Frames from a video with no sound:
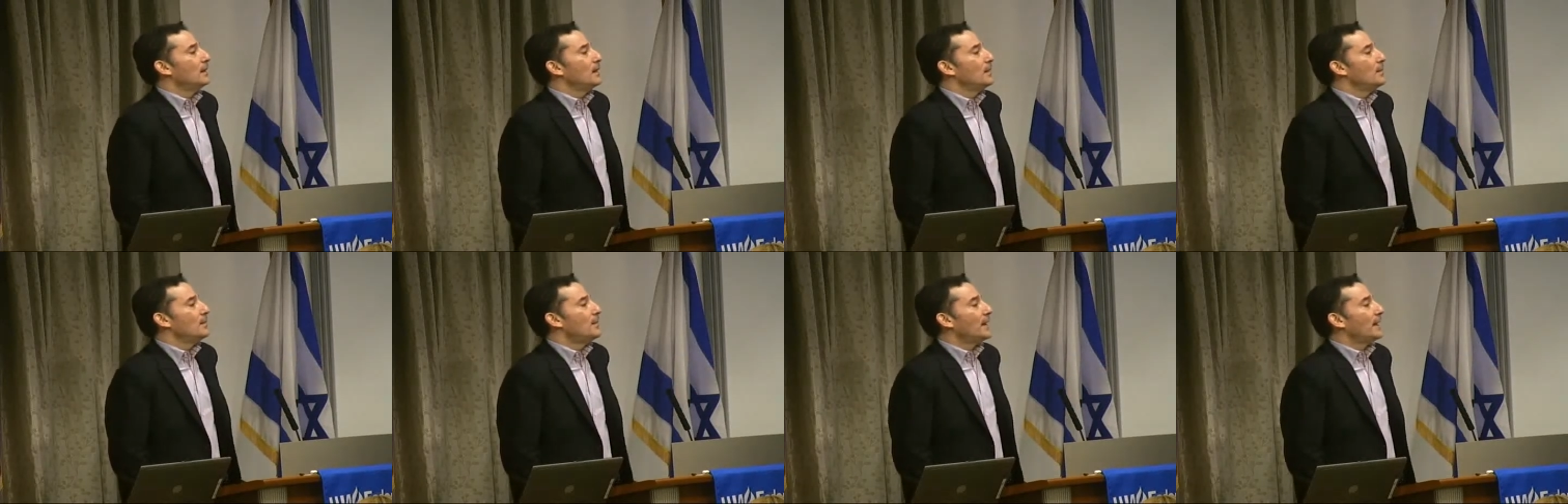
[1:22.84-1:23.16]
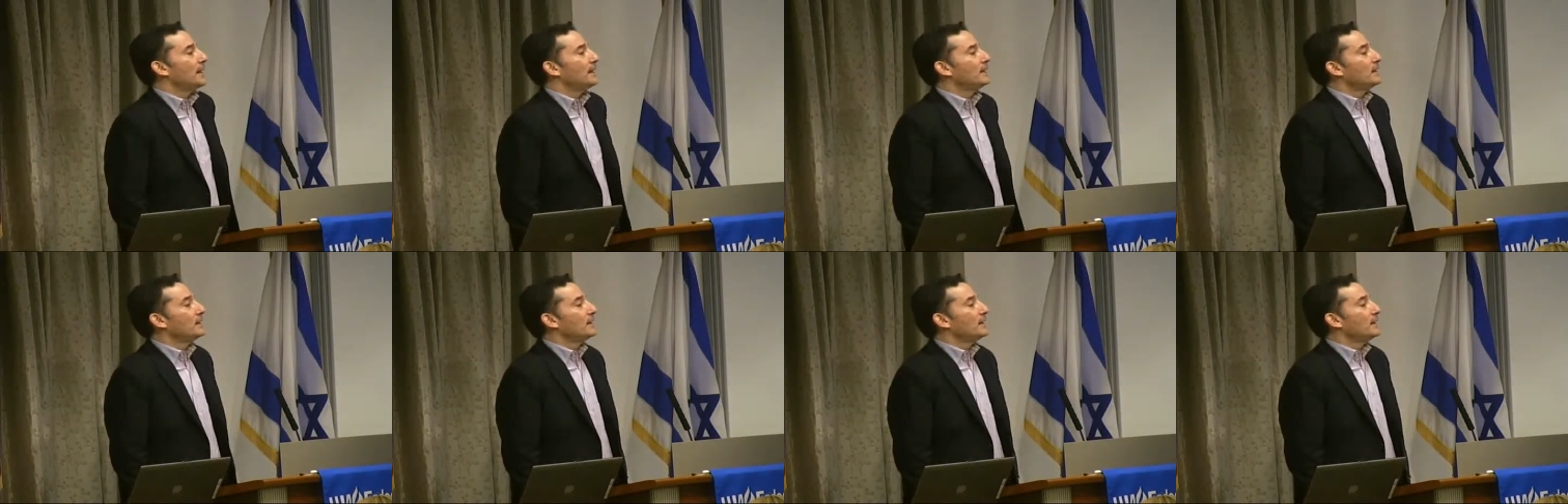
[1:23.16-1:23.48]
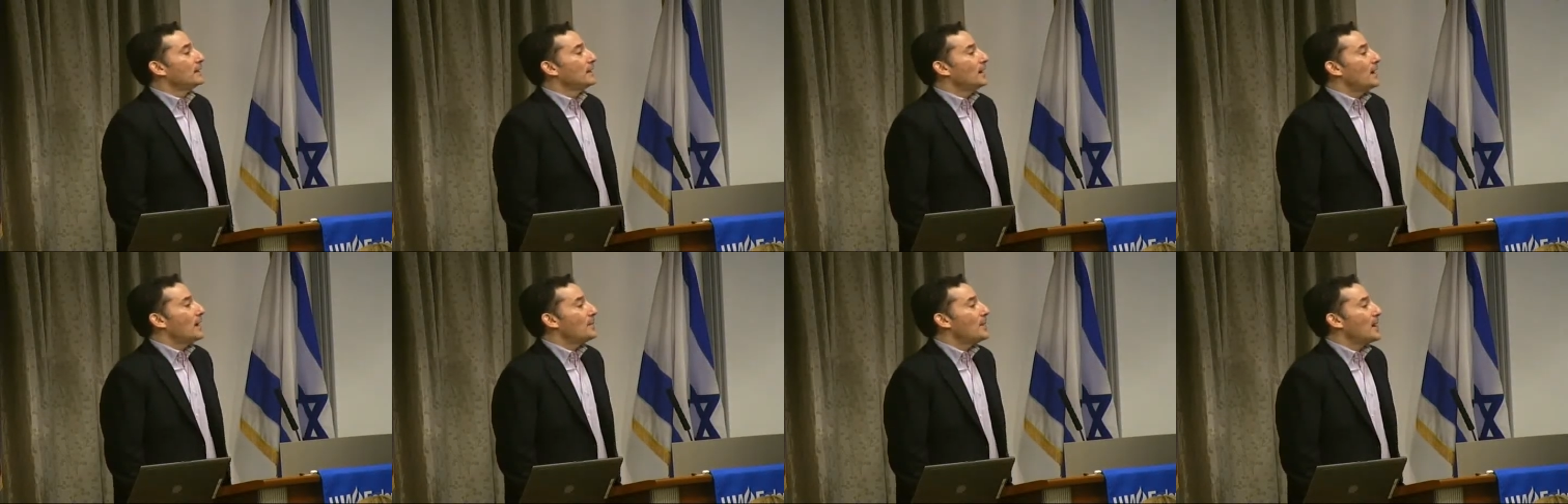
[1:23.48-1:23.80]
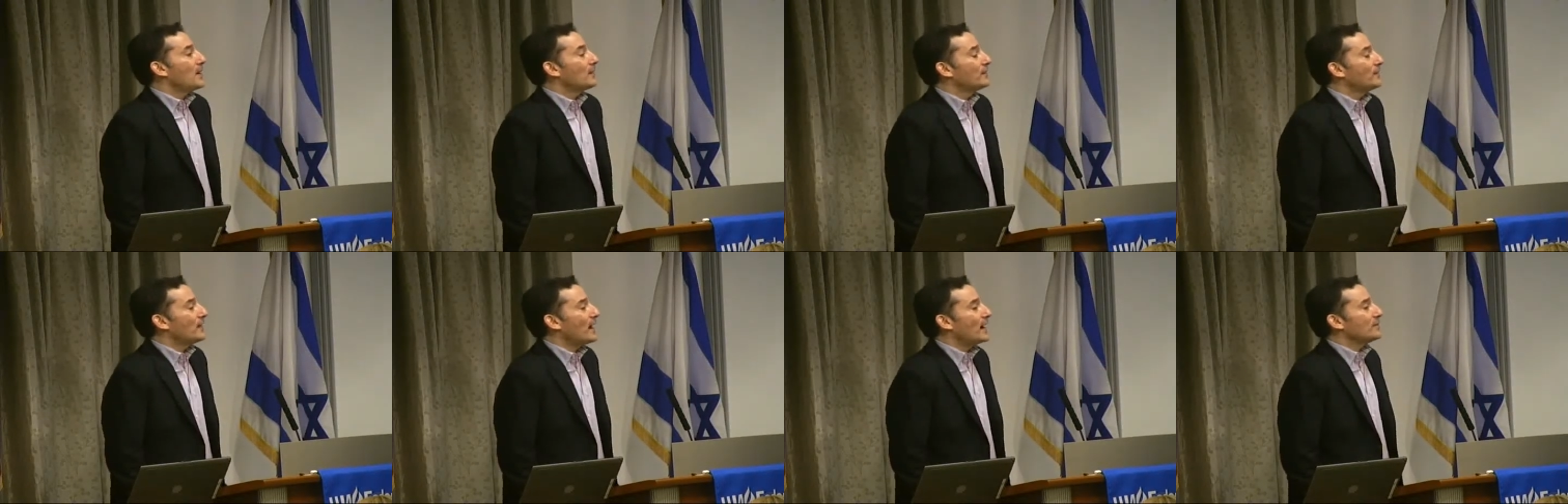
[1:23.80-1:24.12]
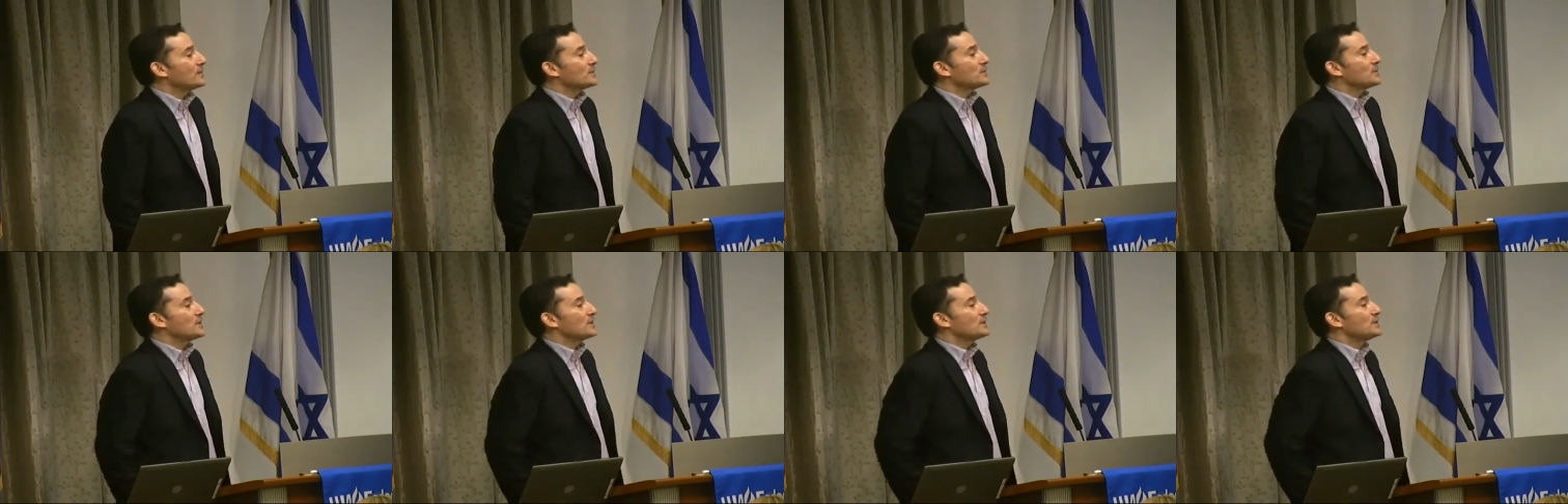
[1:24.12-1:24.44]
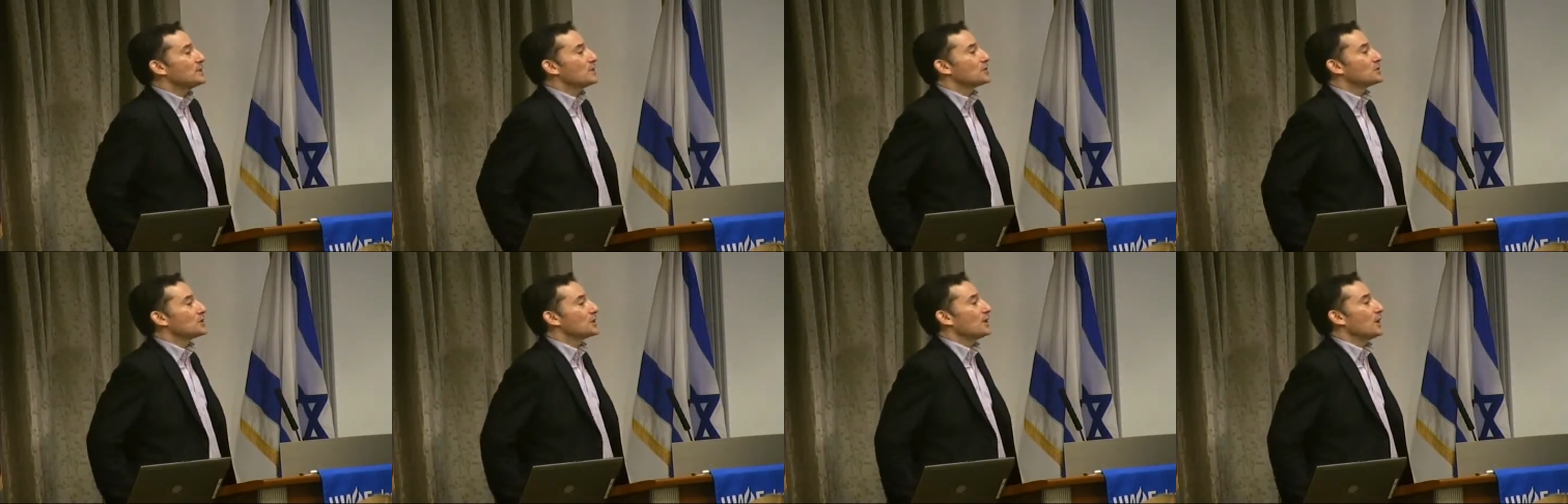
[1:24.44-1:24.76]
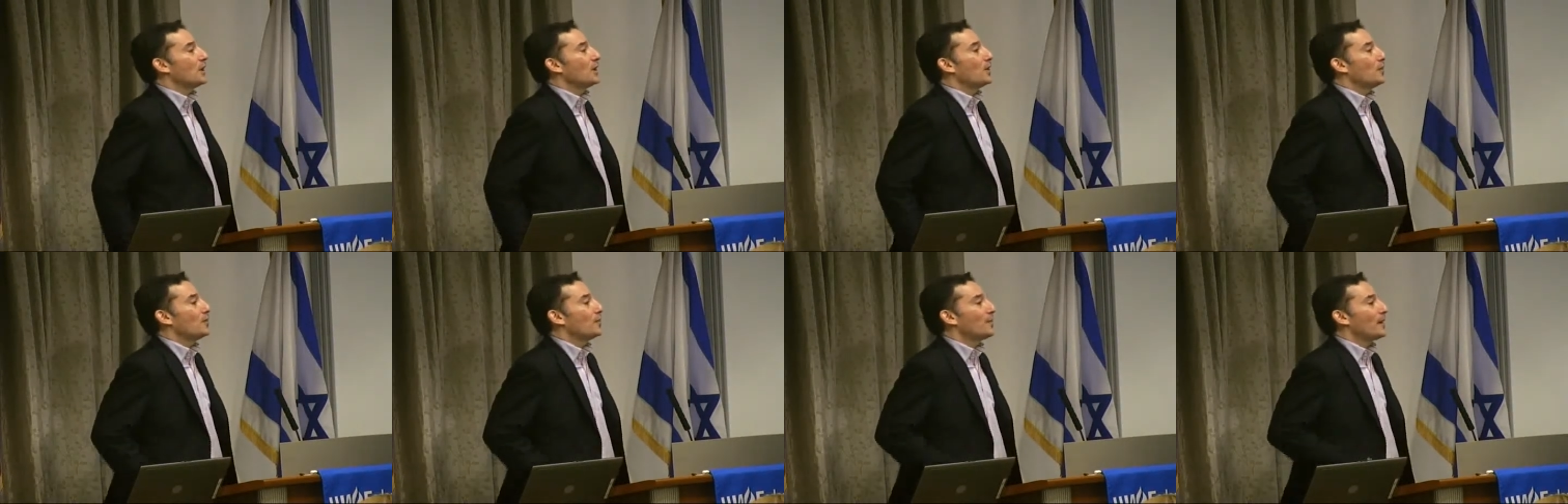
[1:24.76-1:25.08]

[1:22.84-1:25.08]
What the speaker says: But about 5 or 6 years ago,